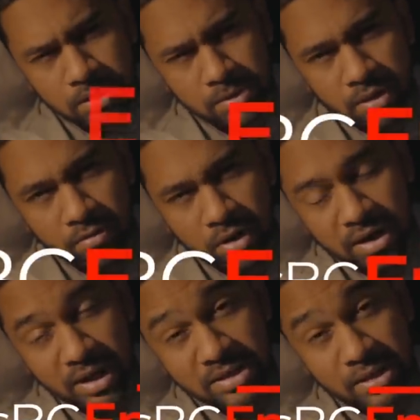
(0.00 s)
has been
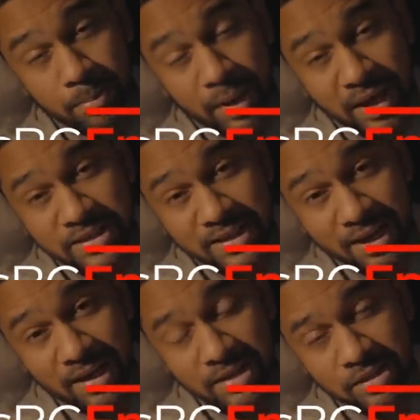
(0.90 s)
awarded as the best
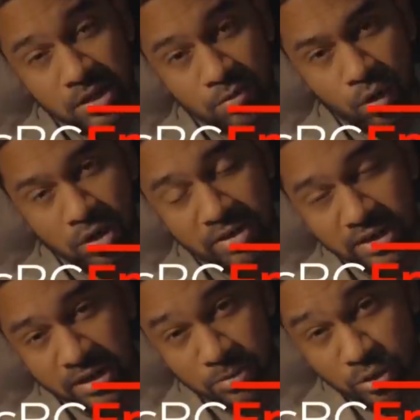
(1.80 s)
airlines in the world when
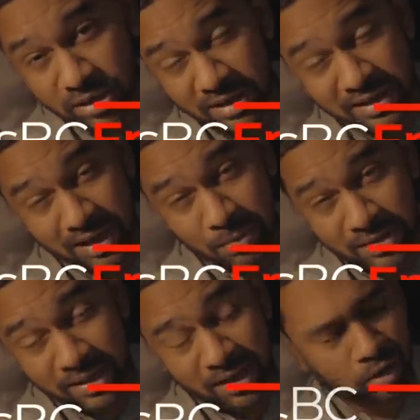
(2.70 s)
it comes to
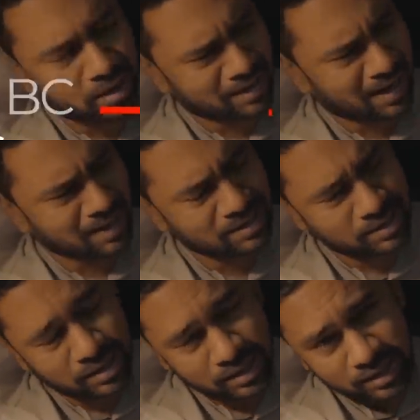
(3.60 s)
entertainment. They call it
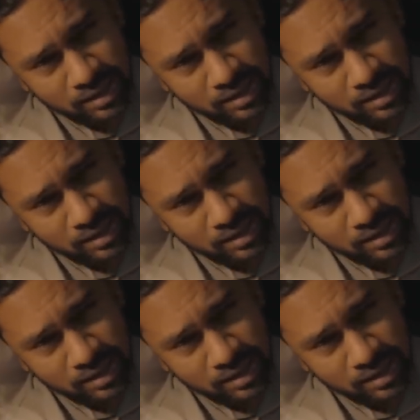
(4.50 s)
ICE,